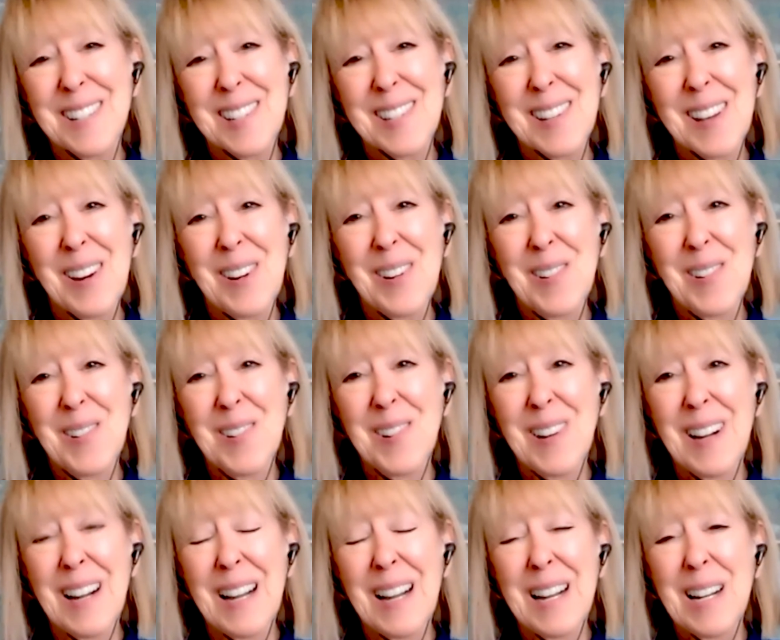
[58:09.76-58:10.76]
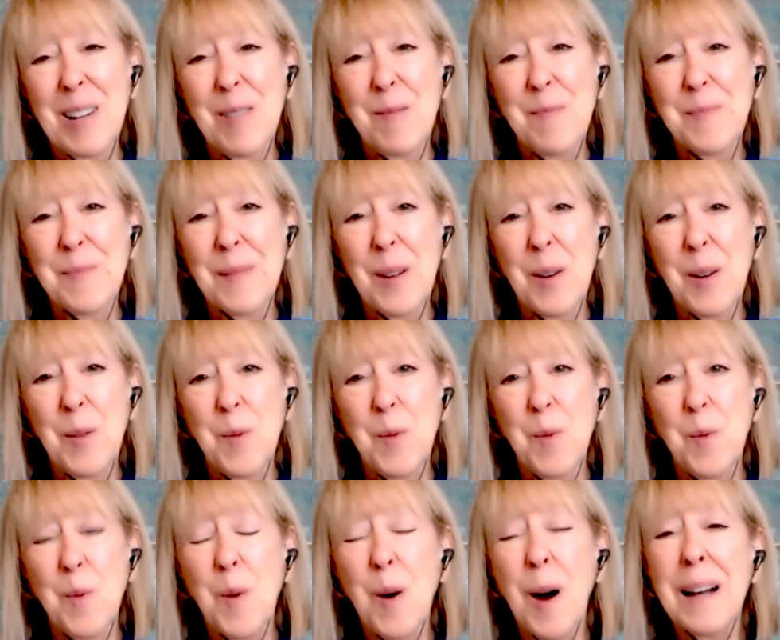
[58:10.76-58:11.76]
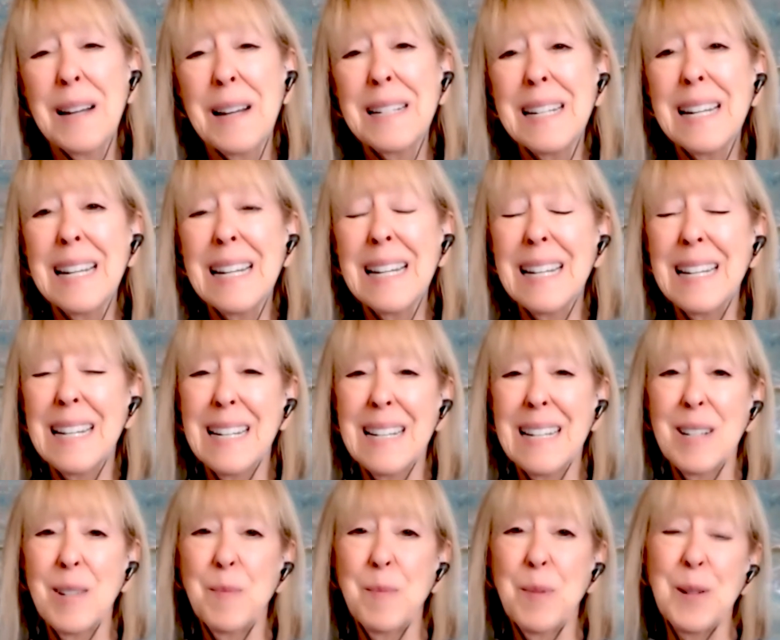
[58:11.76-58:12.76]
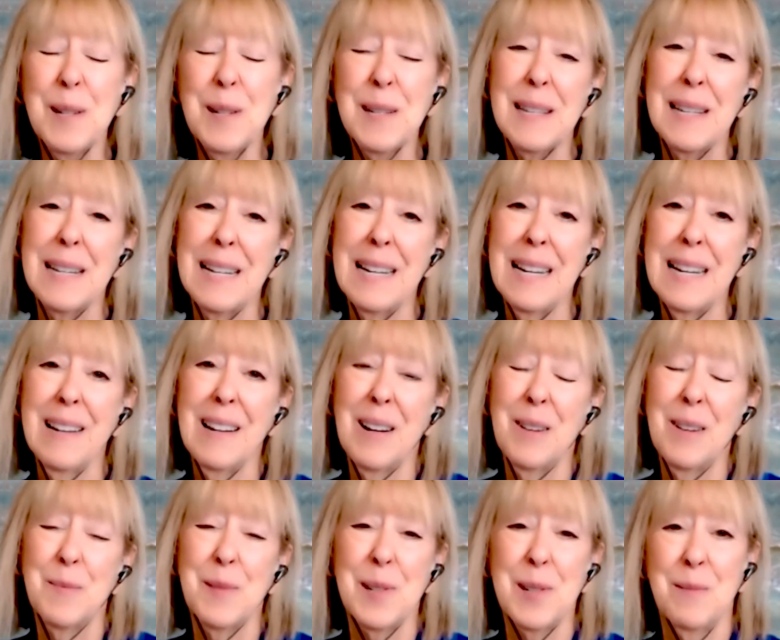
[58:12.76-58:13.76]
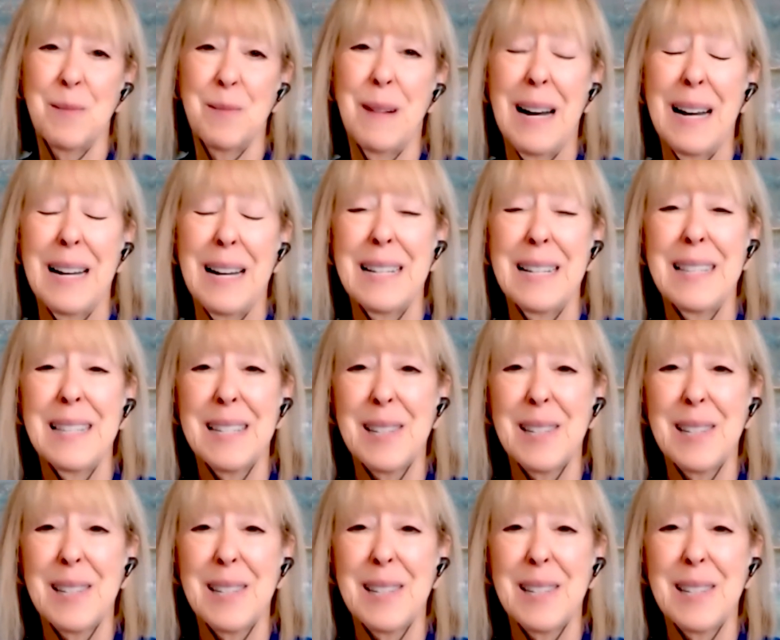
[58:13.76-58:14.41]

So one person comes to mind.